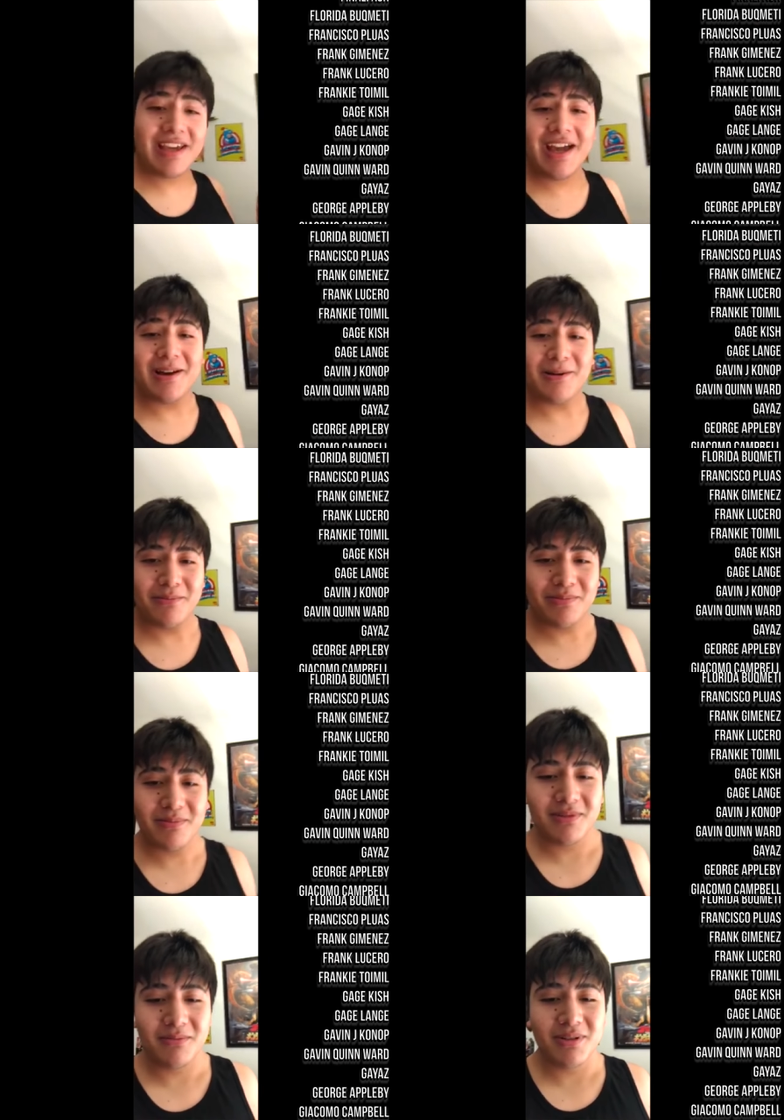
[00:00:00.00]
Cap,
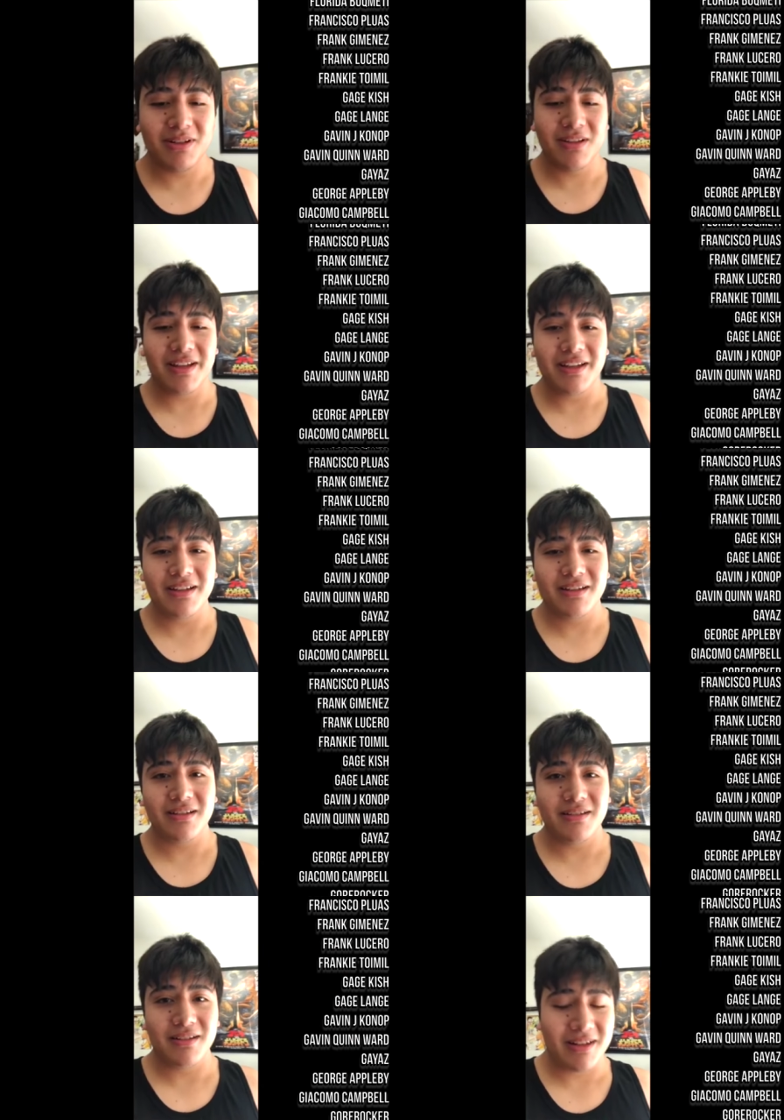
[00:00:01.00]
but like.
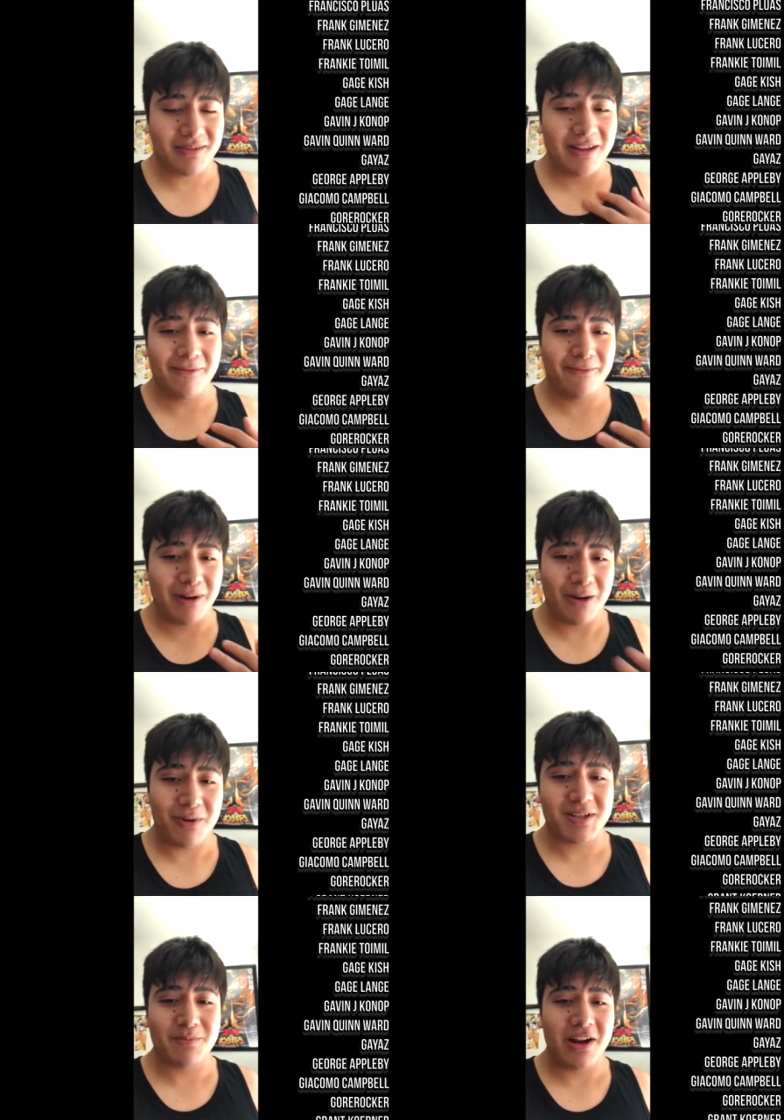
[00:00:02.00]
I, when I
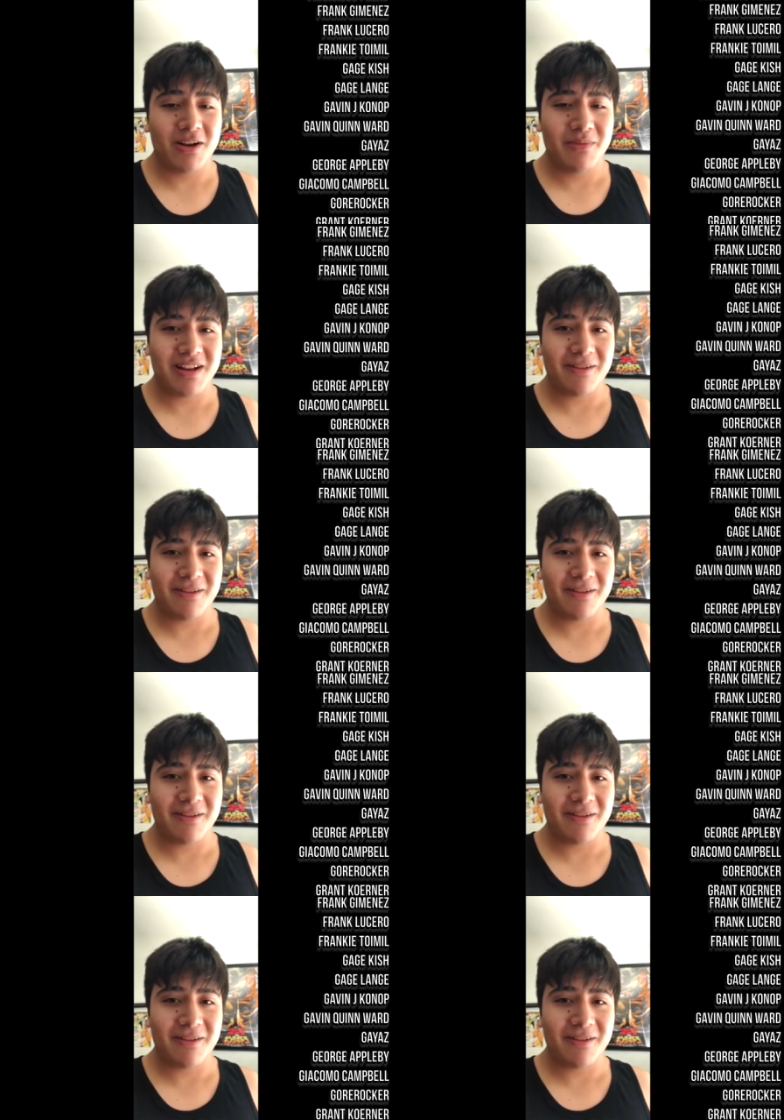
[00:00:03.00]
watch Spider Man,